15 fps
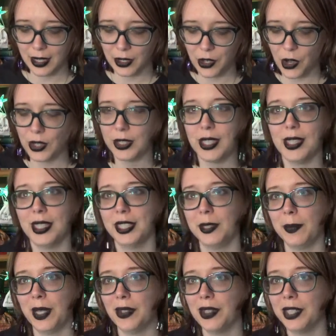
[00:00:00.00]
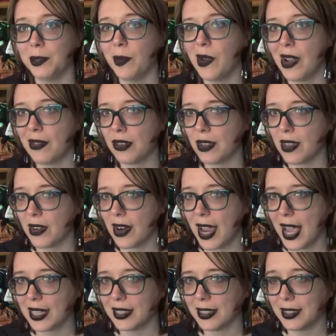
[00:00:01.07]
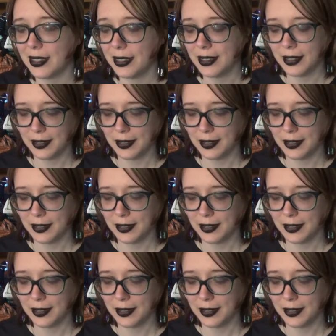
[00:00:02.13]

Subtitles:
call in the spirits wherever they're at.